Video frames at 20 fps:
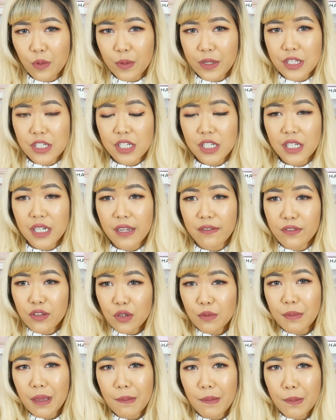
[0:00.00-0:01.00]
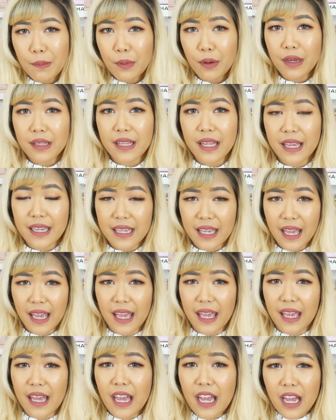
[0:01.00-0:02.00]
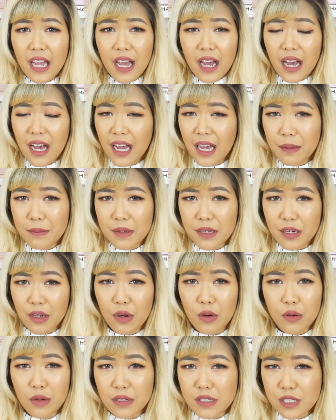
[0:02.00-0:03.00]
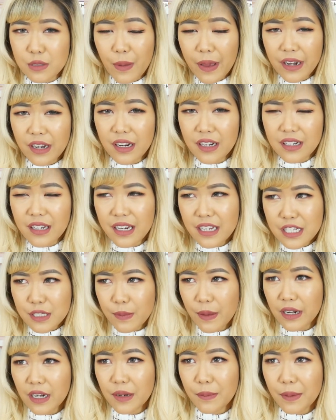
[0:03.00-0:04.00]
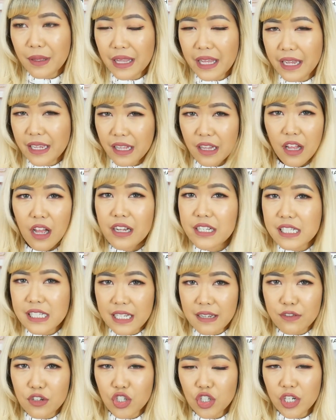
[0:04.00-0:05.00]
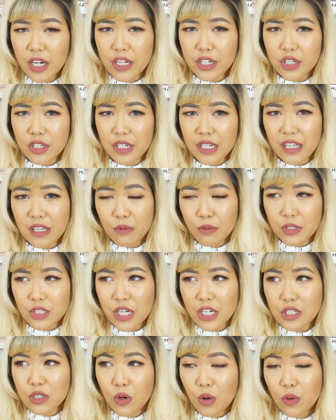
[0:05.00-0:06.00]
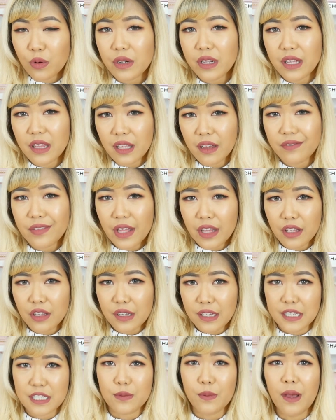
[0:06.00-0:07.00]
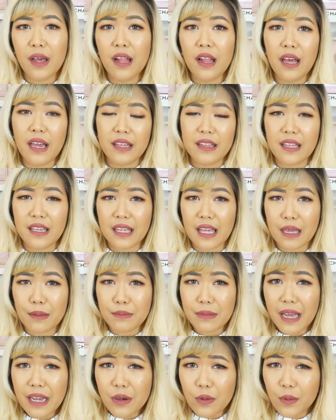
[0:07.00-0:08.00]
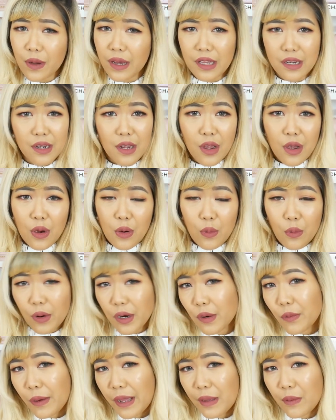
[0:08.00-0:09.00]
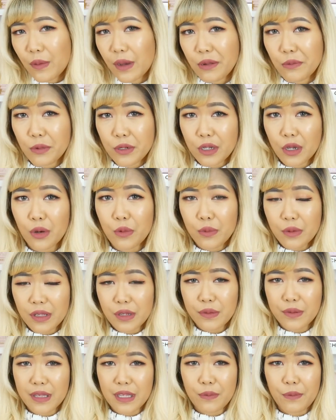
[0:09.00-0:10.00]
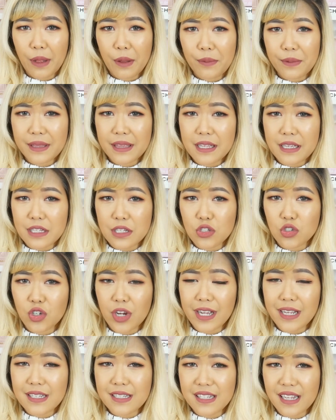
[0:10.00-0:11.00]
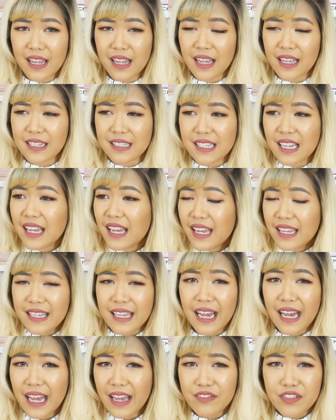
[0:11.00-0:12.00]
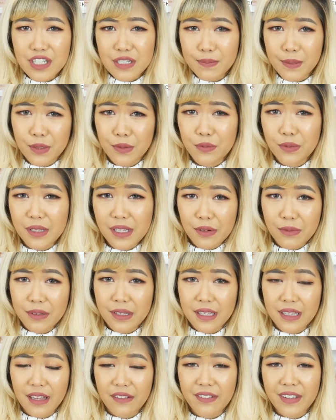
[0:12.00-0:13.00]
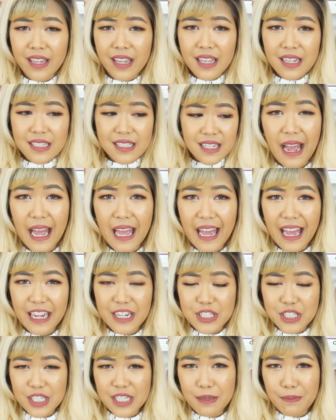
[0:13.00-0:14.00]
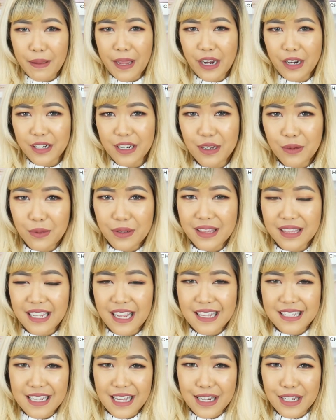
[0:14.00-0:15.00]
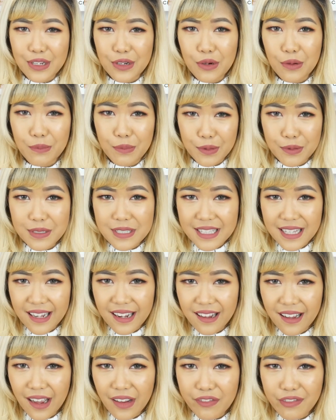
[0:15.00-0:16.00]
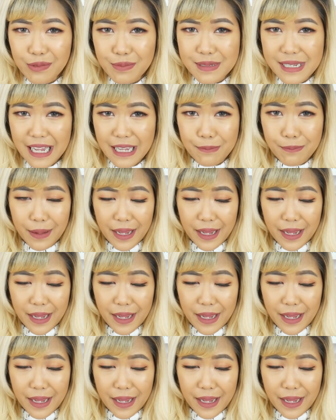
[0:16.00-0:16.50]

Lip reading: the winter if you maybe put like a, you know, sweater, not a sweater, but like a long sleeve shirt underneath, which I totally love that look as well. I think a black one or a white one would go really, really well with this dress. And yeah, I've just been really, really loving it. I actually paired it with these new boots that I got from Ted